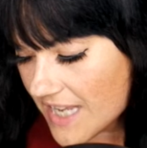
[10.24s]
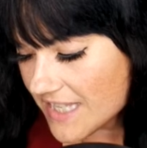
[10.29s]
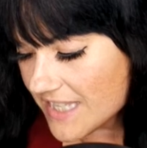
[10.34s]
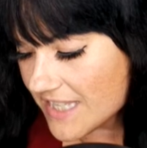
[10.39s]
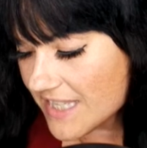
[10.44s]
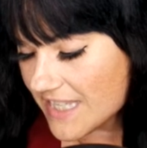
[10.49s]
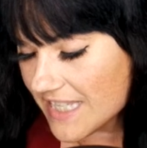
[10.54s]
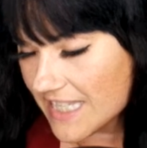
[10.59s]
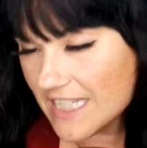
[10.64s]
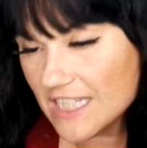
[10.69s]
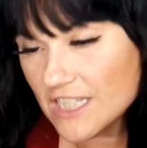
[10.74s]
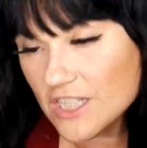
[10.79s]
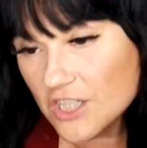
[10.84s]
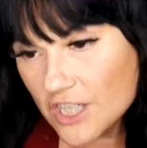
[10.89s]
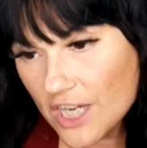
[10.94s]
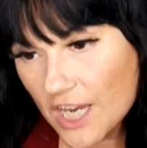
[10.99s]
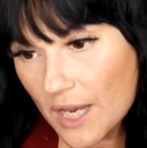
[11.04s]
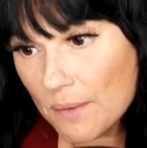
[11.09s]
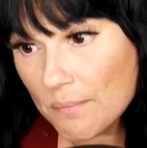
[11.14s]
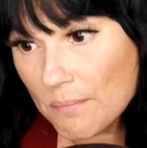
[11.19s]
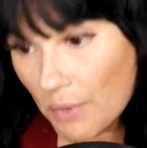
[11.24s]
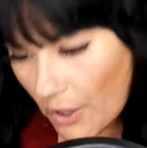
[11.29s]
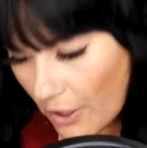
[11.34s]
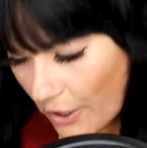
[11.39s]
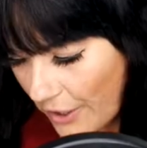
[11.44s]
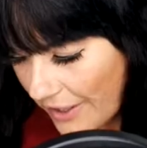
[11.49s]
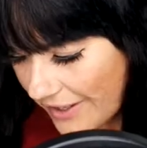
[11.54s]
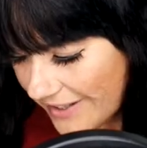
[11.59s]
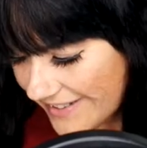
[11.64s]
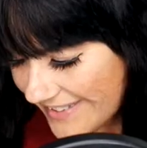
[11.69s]
C.J.
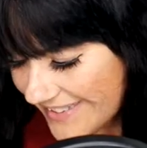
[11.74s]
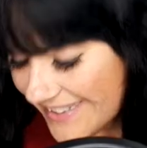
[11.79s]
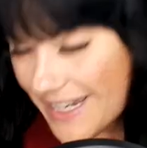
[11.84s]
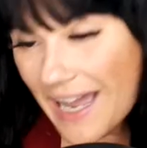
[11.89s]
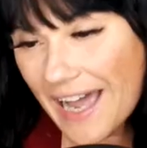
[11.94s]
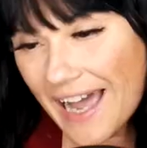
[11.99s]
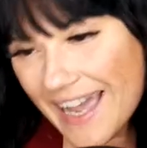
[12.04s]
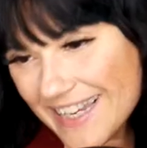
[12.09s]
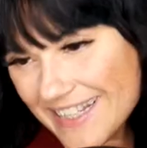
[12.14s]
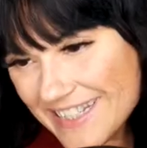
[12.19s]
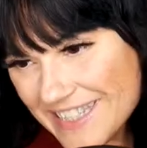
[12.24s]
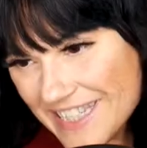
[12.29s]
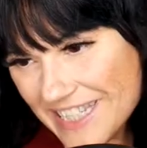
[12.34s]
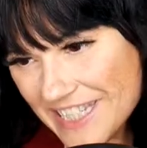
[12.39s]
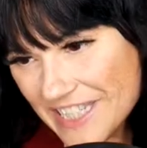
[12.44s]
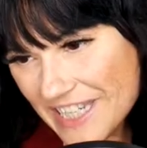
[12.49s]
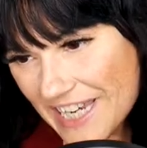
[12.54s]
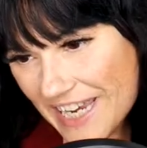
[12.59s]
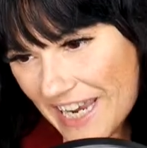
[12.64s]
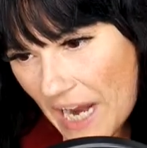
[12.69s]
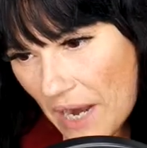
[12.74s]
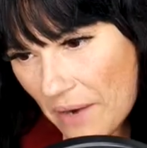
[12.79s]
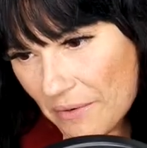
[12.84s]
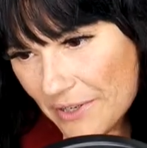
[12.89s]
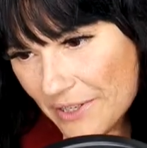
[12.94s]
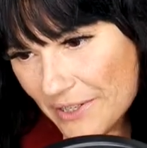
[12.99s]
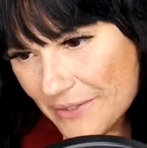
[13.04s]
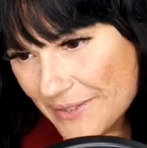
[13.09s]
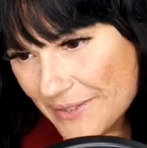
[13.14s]
Bahr. Hi, C.J. How are you